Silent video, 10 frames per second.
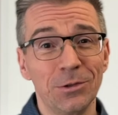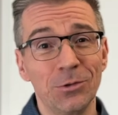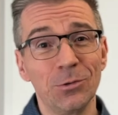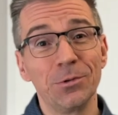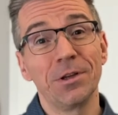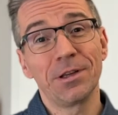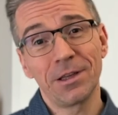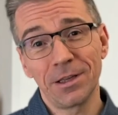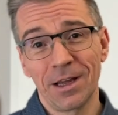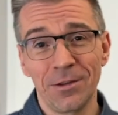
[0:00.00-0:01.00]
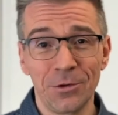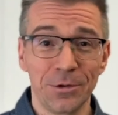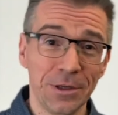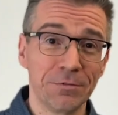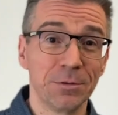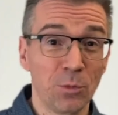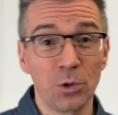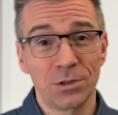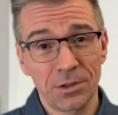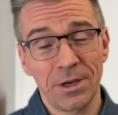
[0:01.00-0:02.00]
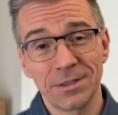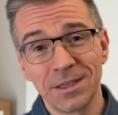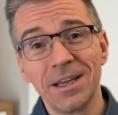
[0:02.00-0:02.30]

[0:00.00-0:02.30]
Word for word: you under even more stress.